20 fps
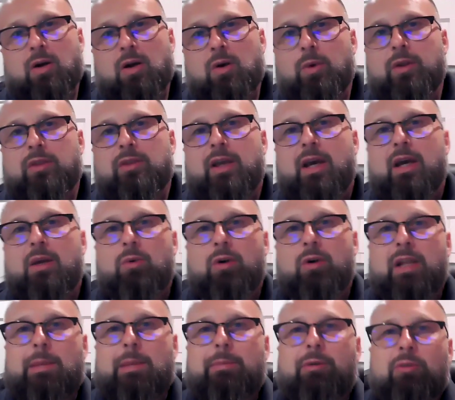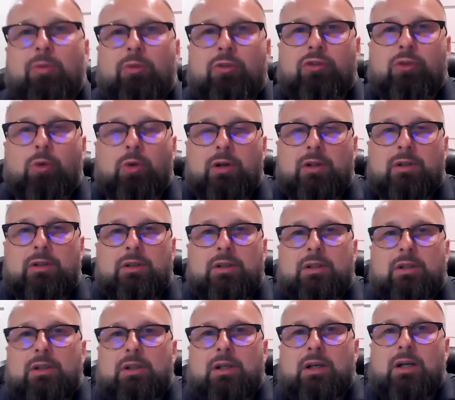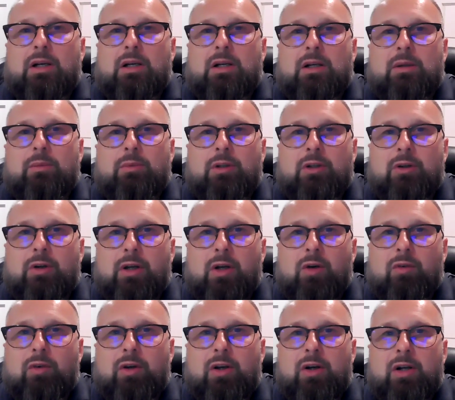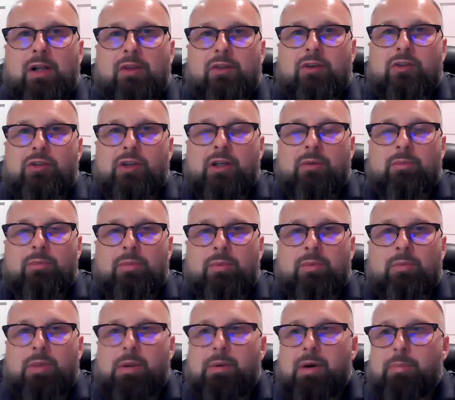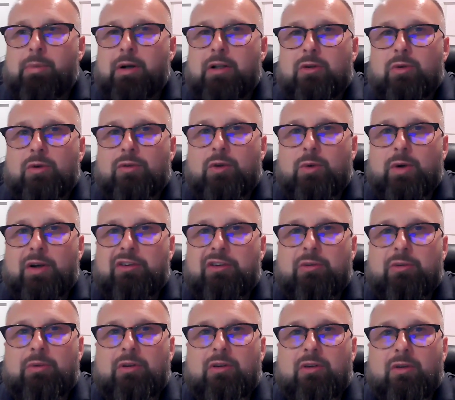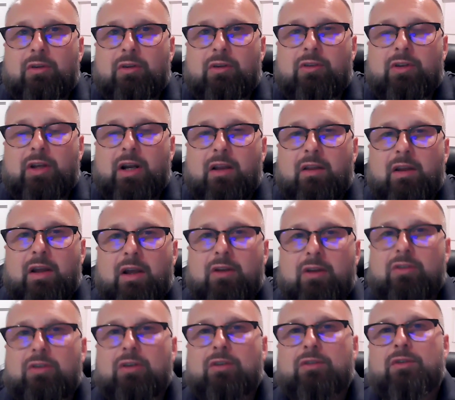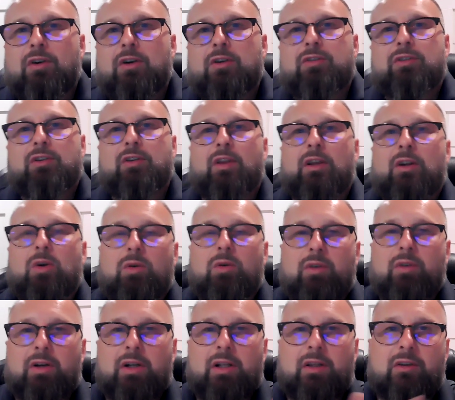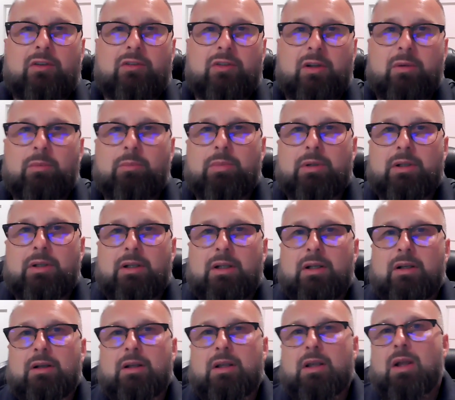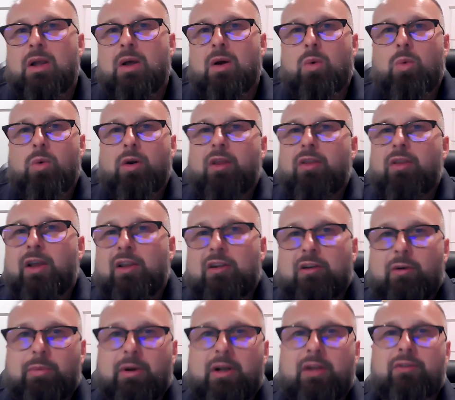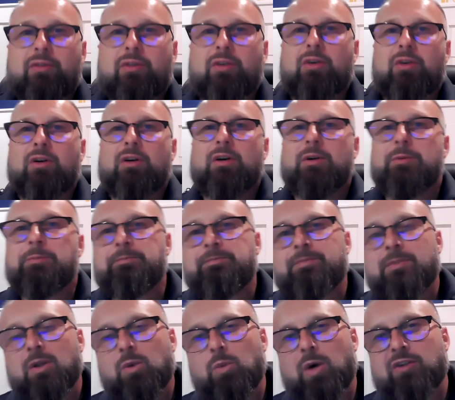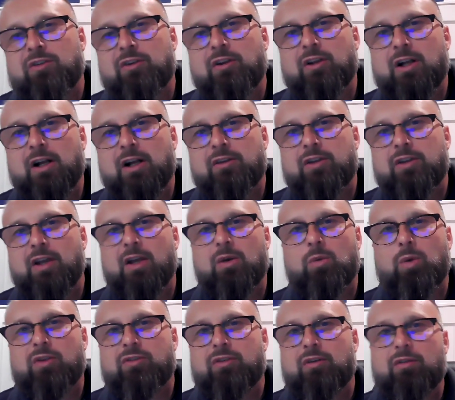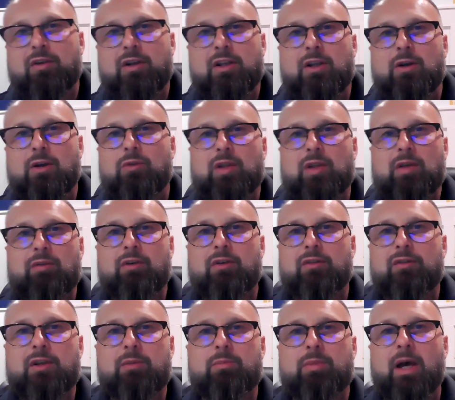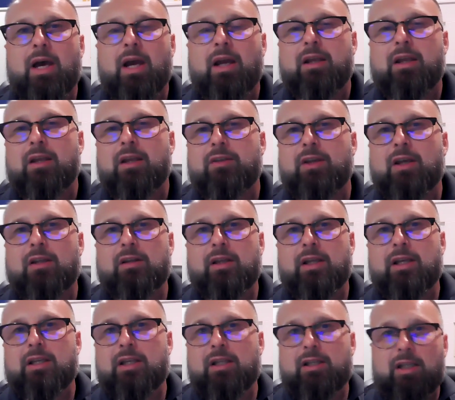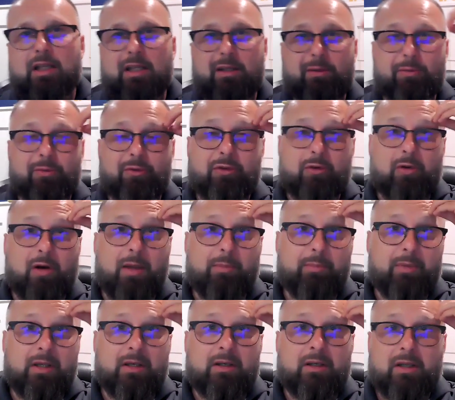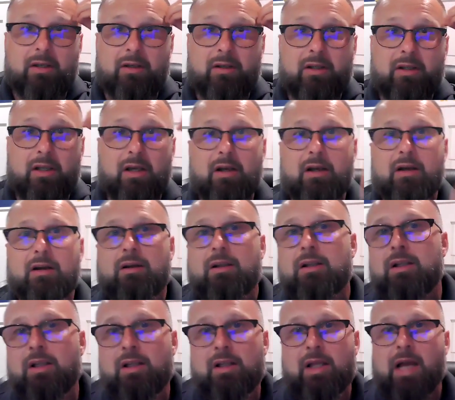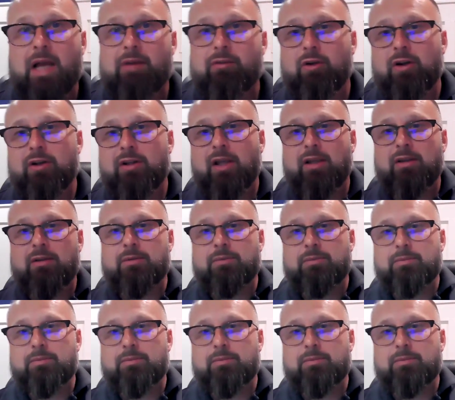with that, I want to keep this one short. I'm going to go ahead over here and hit the gym. I might do a few estimates on this side of the house here first, and then go over there and hit the gym. But want to thank everybody for watching the content, watching the videos, giving your feedback. Hit that like, hit that subscribe button, and have a great day.